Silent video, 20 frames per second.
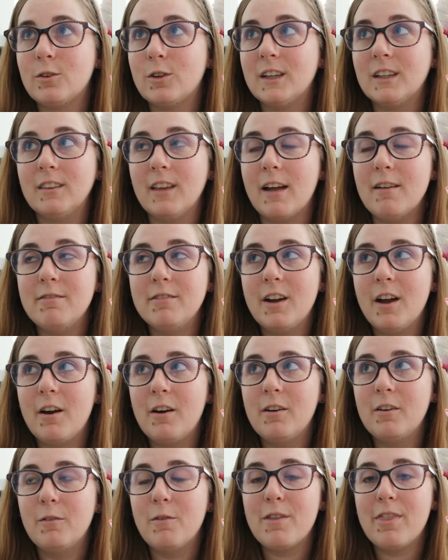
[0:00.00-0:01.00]
or a love
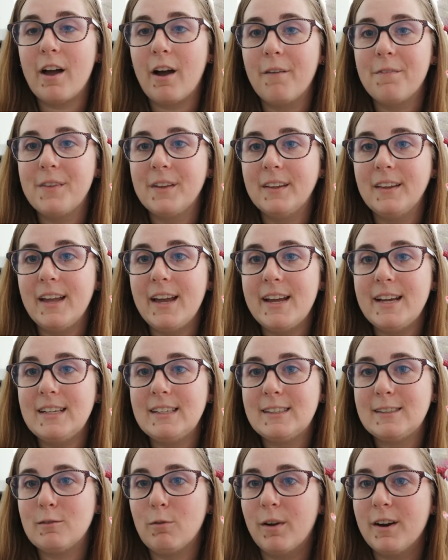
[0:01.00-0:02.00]
note without the
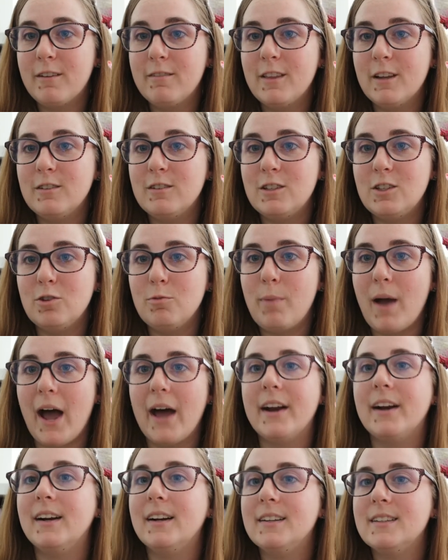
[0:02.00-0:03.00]
lace. One of those two
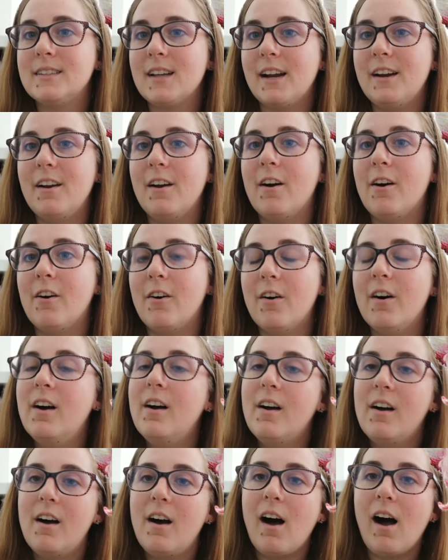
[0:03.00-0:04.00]
patterns I know
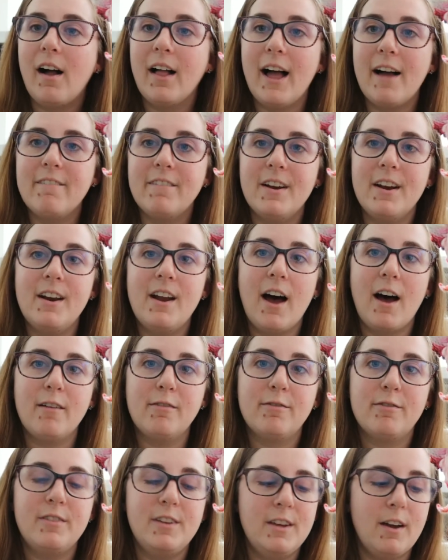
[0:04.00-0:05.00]
I'll have
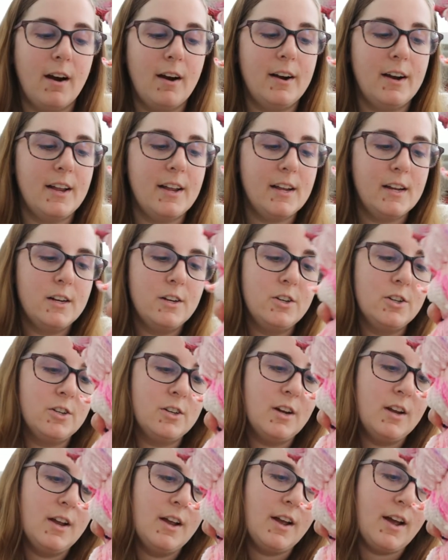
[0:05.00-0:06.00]
enough
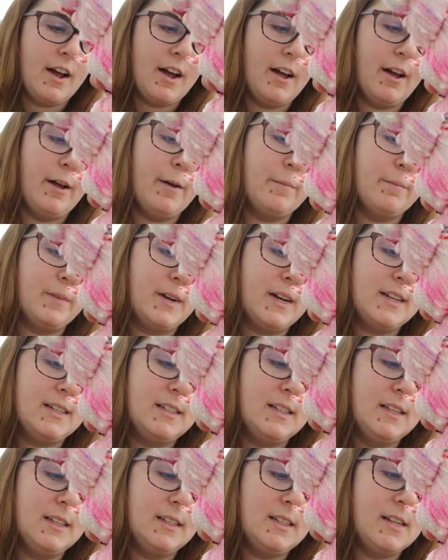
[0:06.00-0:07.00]
yardage because
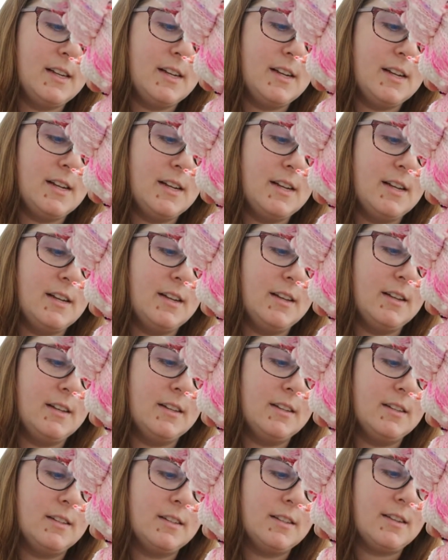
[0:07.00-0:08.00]
um, this
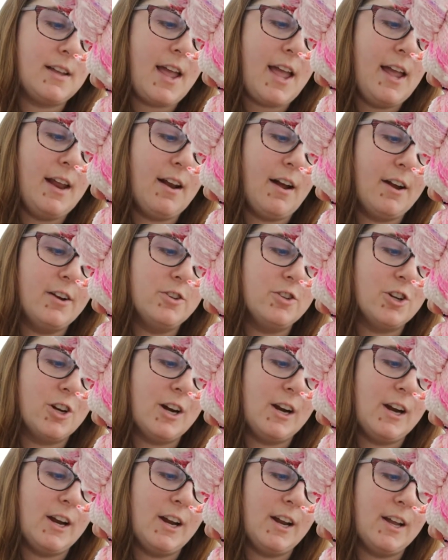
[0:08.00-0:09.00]
is
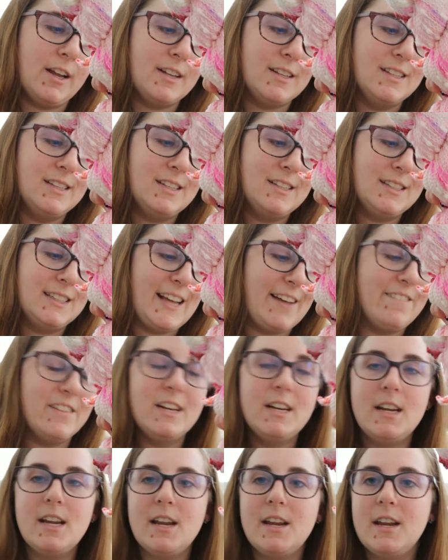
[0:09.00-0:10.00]

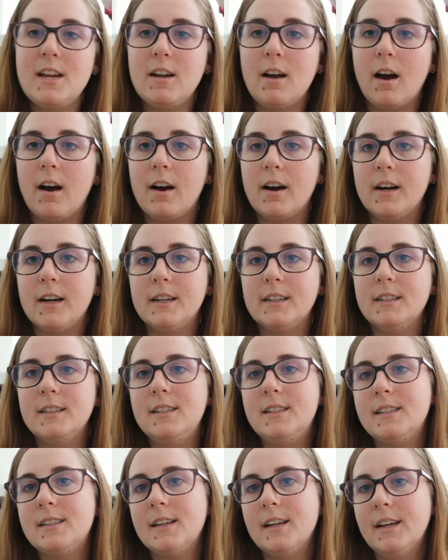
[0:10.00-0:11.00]
870
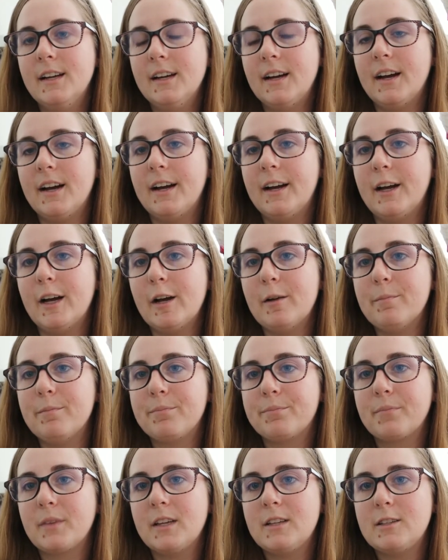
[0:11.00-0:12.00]
yards.
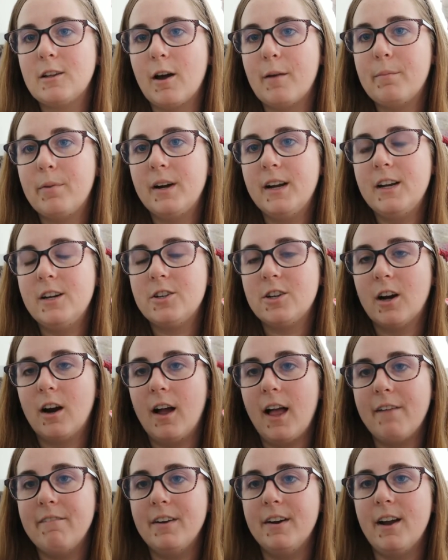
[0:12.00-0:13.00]
Um, so I'm pretty sure
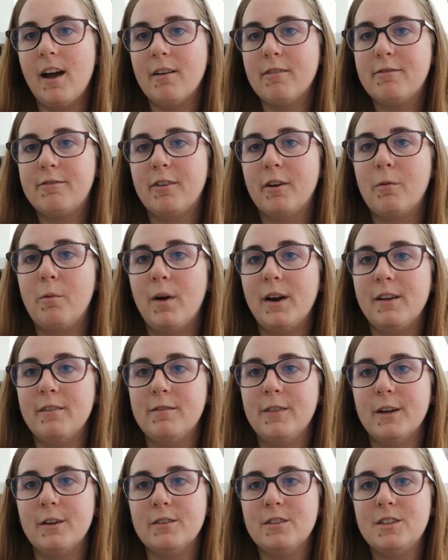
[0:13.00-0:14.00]
I'll have enough for one
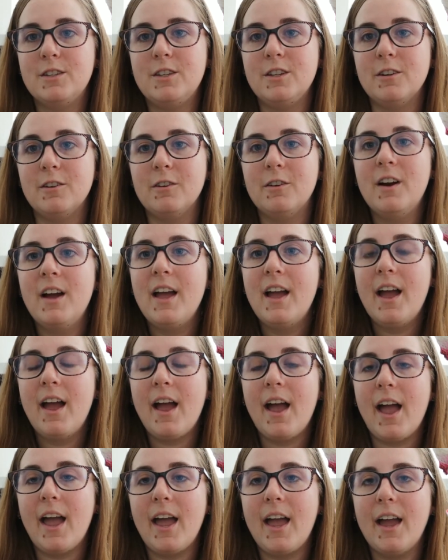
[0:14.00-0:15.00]
of those two
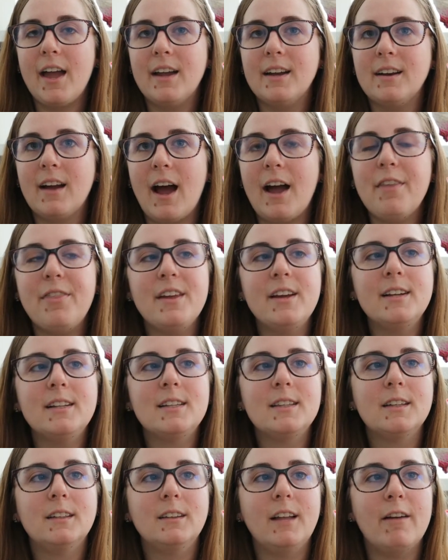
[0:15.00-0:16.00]
and I think
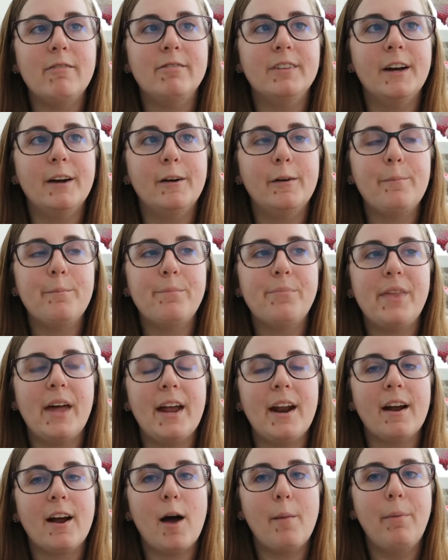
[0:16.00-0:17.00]
it's the love note
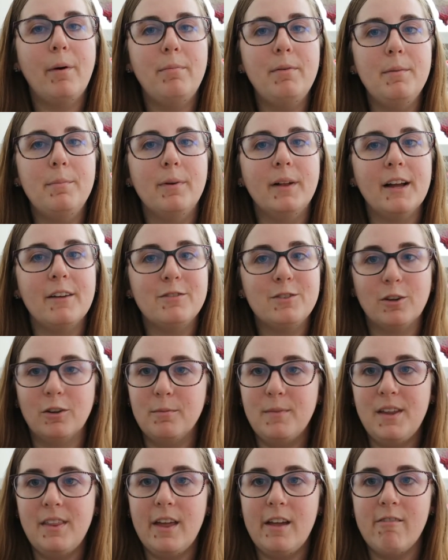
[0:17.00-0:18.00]
that a couple people have
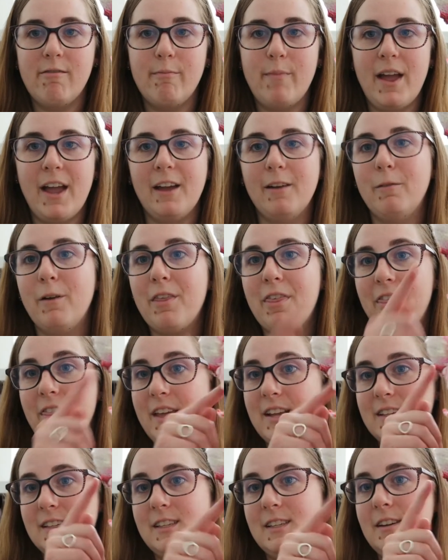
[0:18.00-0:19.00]
told me they've made with
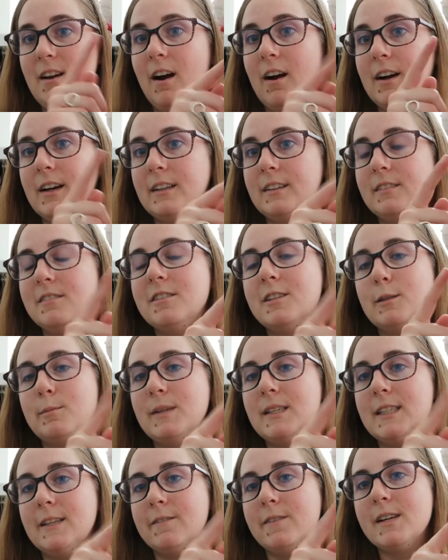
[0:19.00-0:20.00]
this yarn
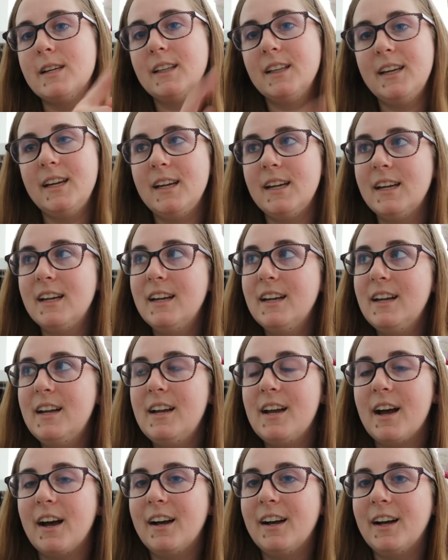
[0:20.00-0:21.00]
specifically
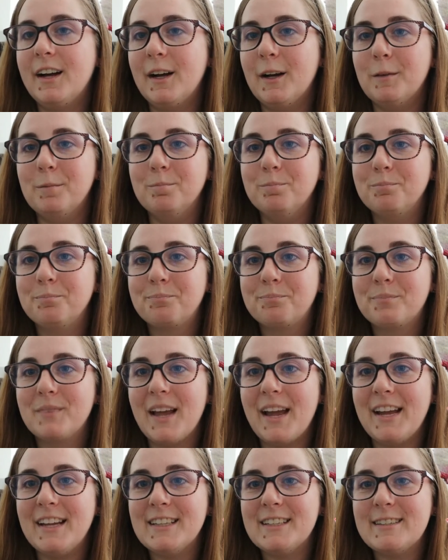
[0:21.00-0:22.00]
um,
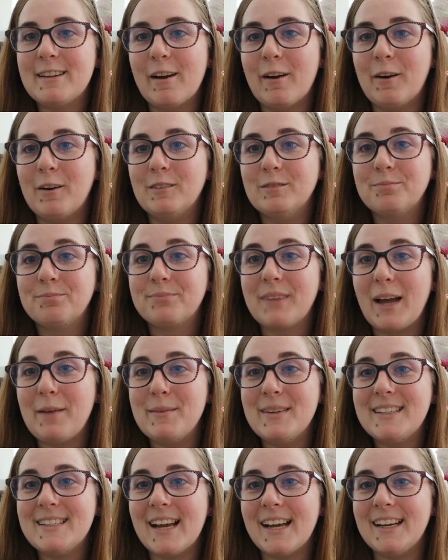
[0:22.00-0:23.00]
and so
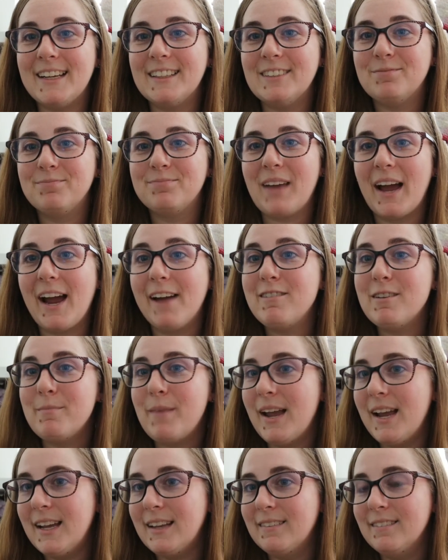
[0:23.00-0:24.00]
I'm excited. I haven't
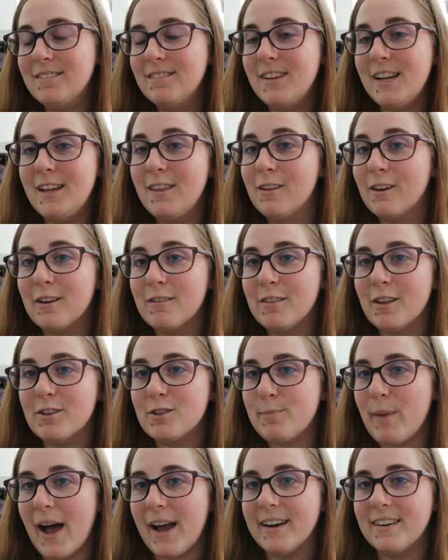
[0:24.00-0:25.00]
made either of
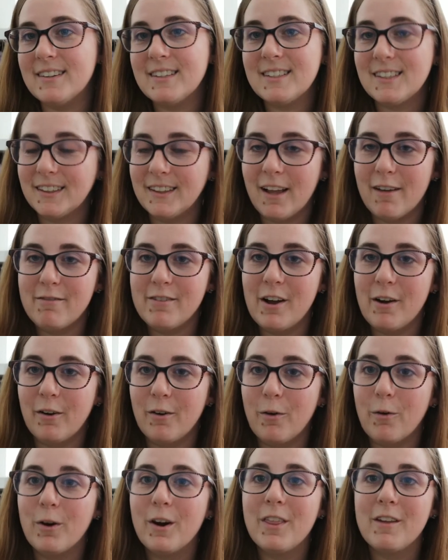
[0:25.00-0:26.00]
those patterns, the love
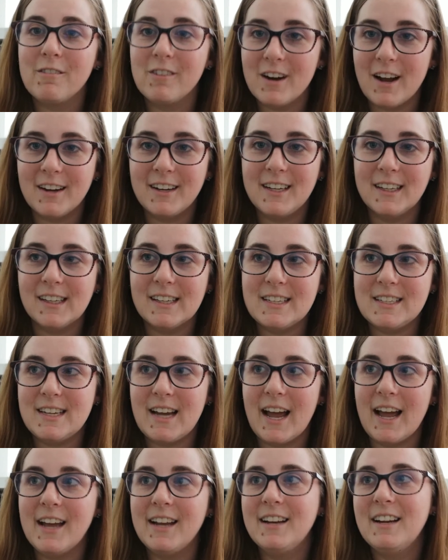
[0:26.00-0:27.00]
note or the ranunculus
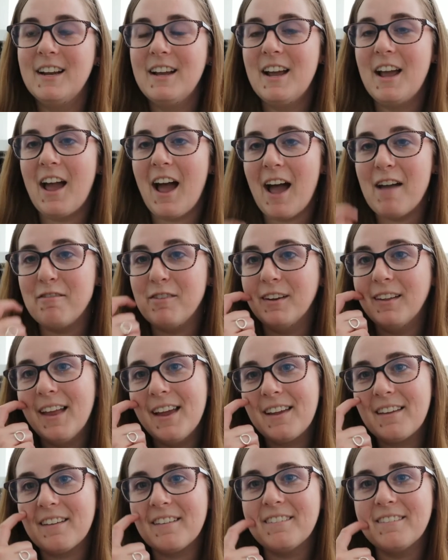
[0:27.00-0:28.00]
yet. I feel
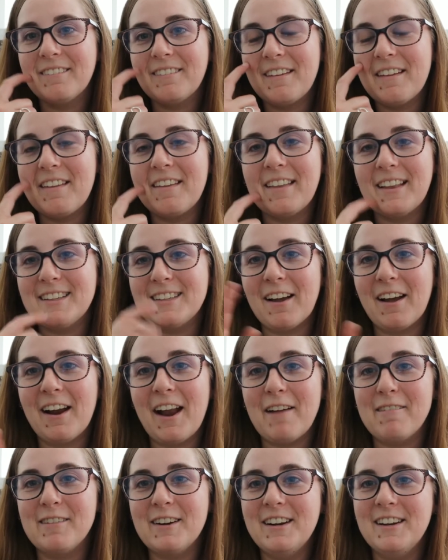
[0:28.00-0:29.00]
like that's on
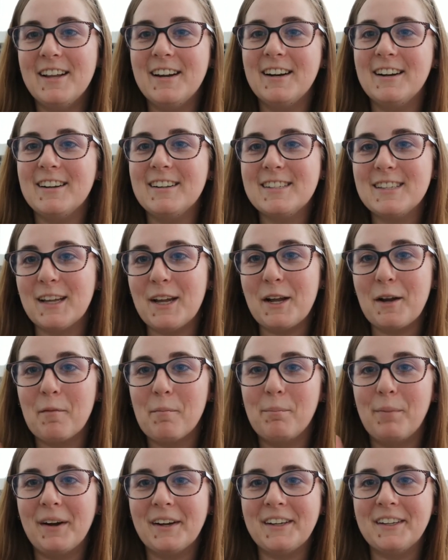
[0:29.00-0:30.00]
every knitter's
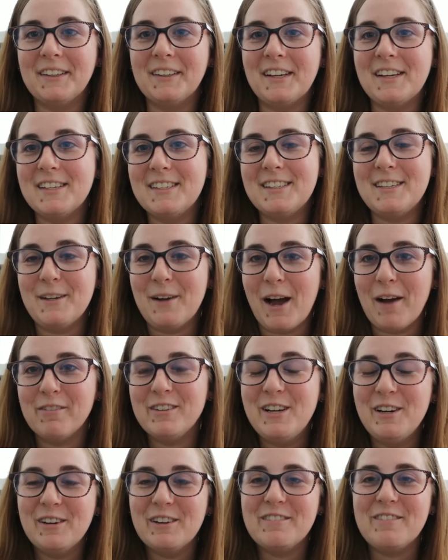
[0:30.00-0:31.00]
like bucket list. You have
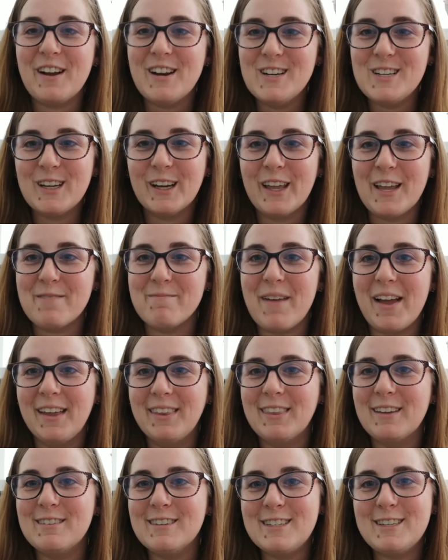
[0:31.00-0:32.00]
to eventually
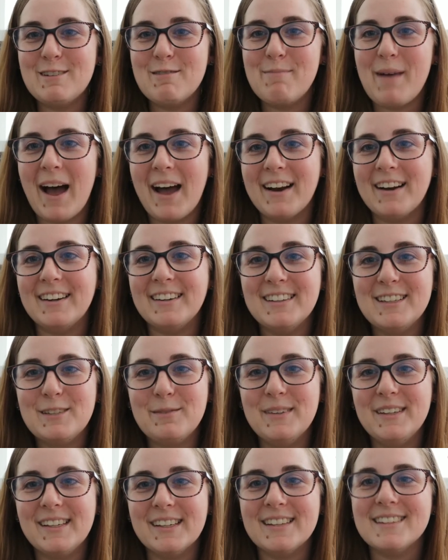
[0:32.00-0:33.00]
make those two patterns
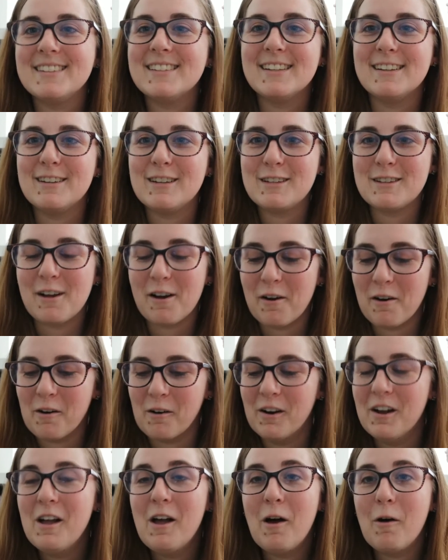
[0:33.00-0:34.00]
because they're
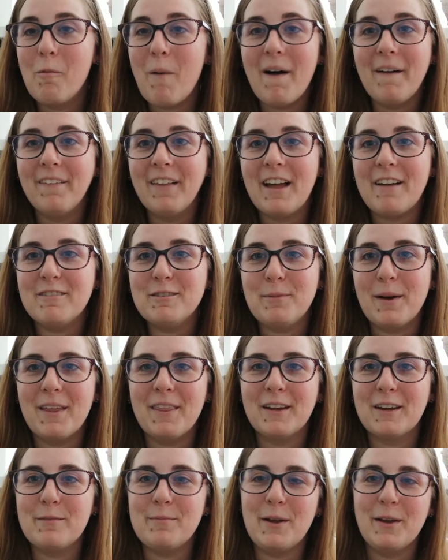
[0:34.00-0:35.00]
so well loved by
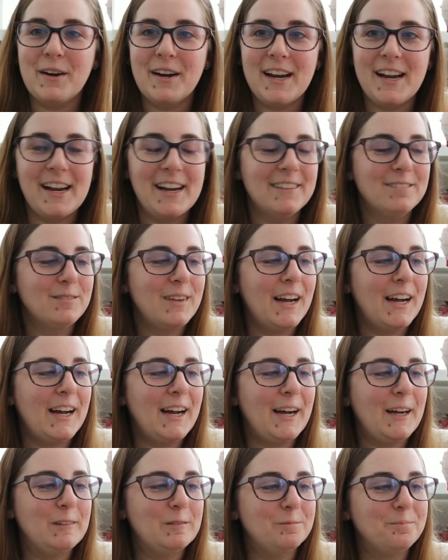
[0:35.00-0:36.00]
the community.
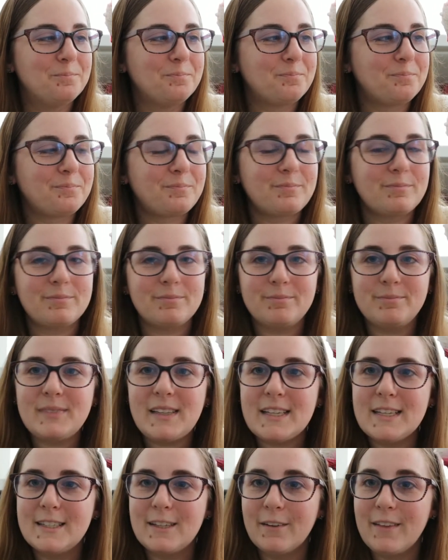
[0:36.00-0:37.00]
Um,
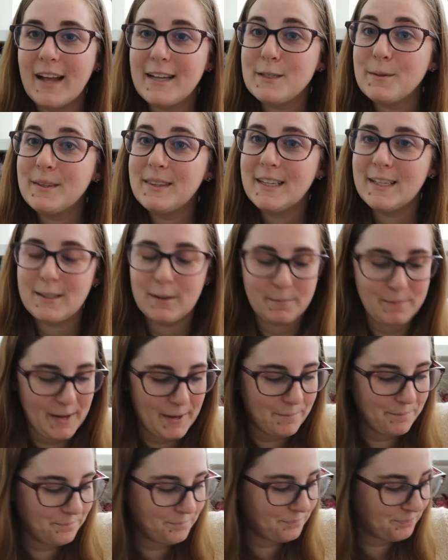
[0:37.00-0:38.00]
so that's what this will
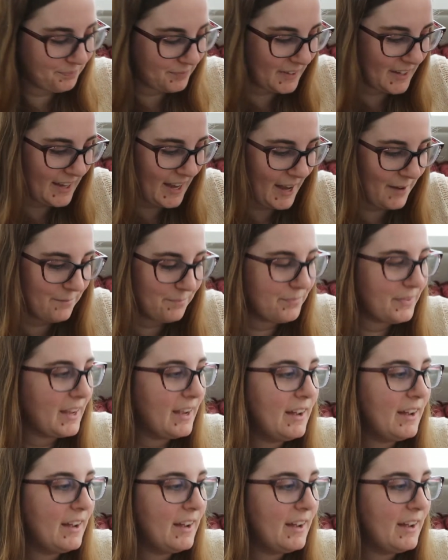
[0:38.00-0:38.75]
be, okay?